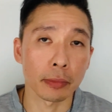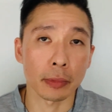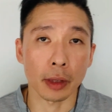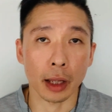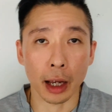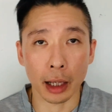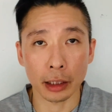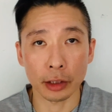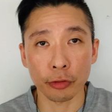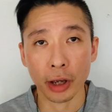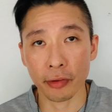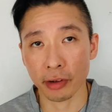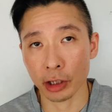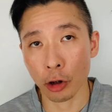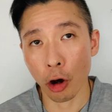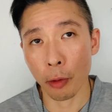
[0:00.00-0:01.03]
and have
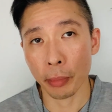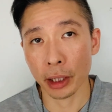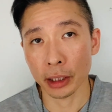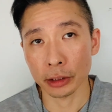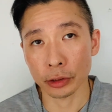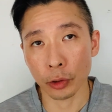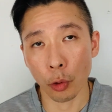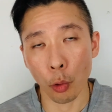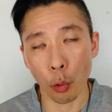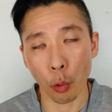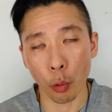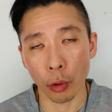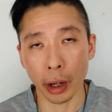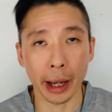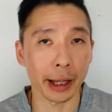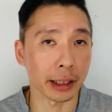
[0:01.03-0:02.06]
any comments or
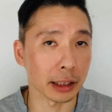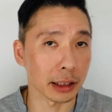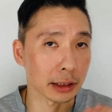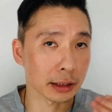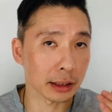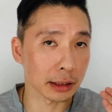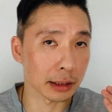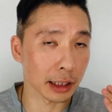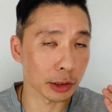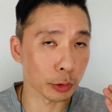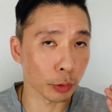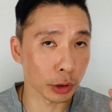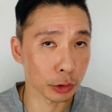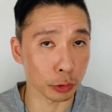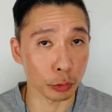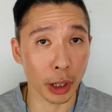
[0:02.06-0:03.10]
anything that you
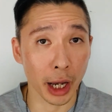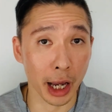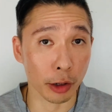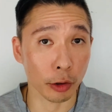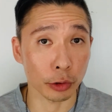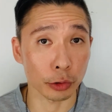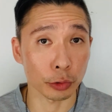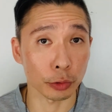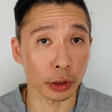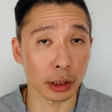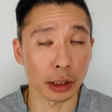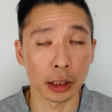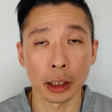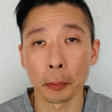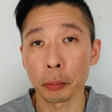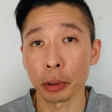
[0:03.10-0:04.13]
want to add on to it,
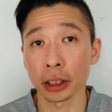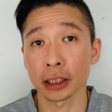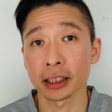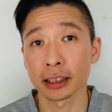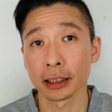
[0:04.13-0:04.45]
please